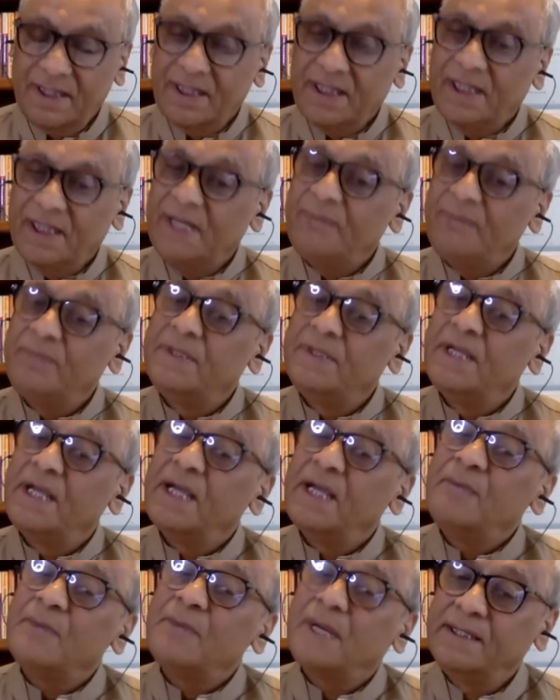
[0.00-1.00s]
If
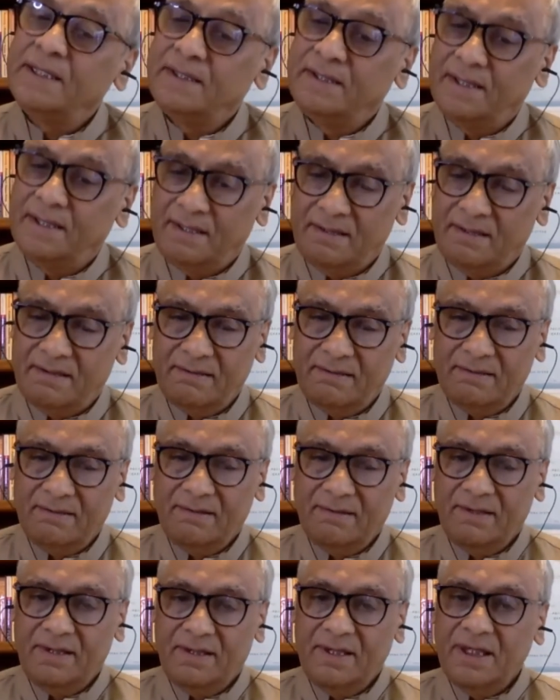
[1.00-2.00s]
they meditate,
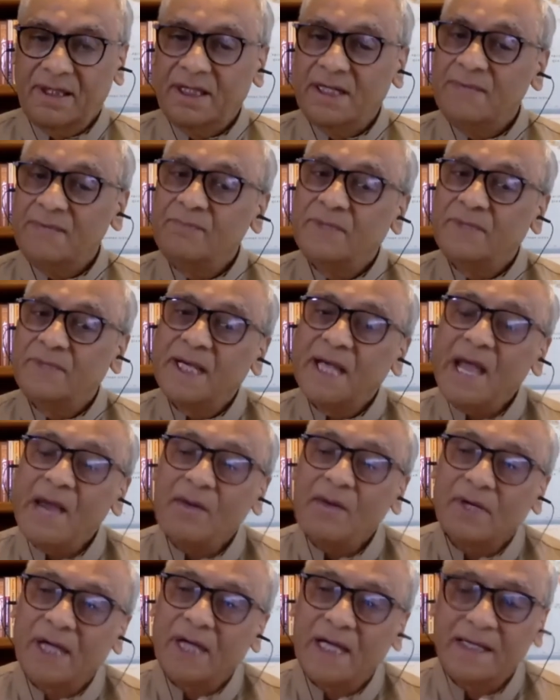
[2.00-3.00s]
if they
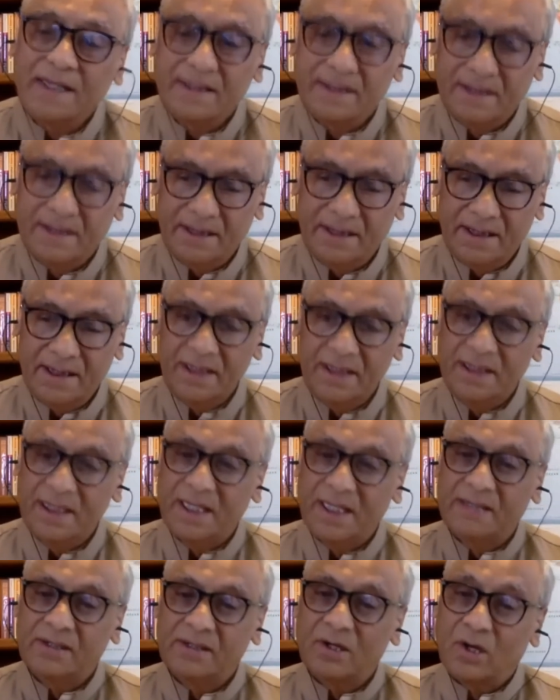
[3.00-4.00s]
have clarity in
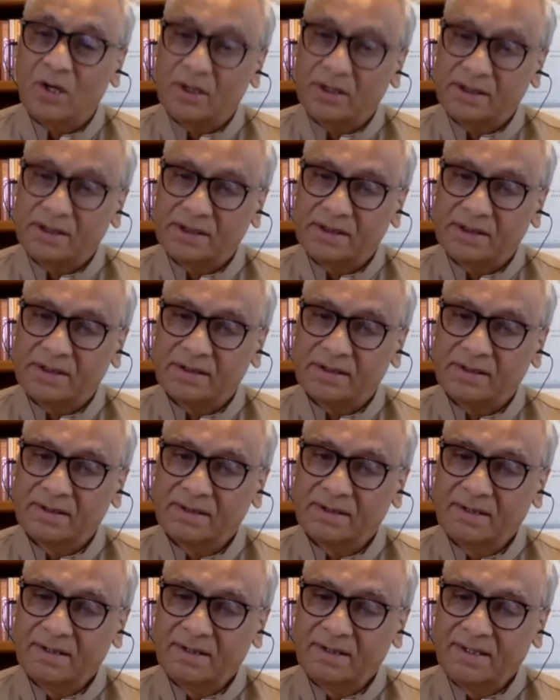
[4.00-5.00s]
their thoughts,
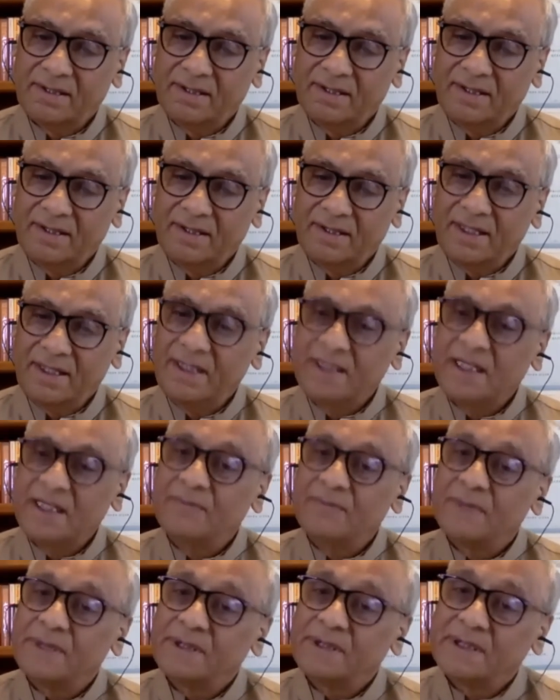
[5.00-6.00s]
in their
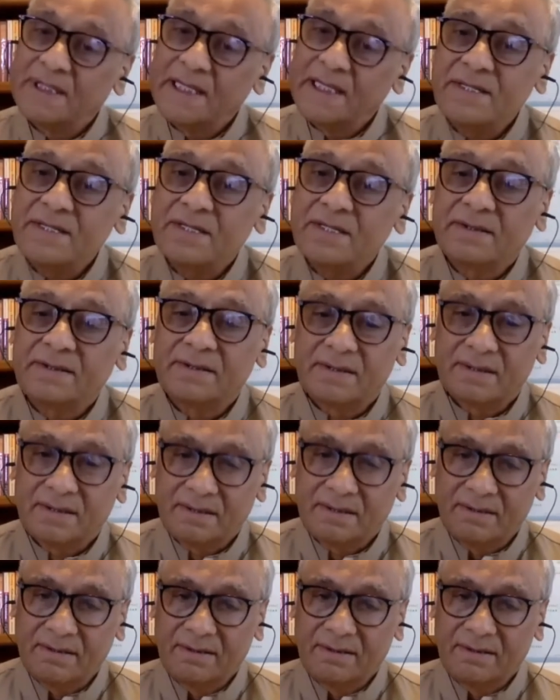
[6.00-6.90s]
presentations,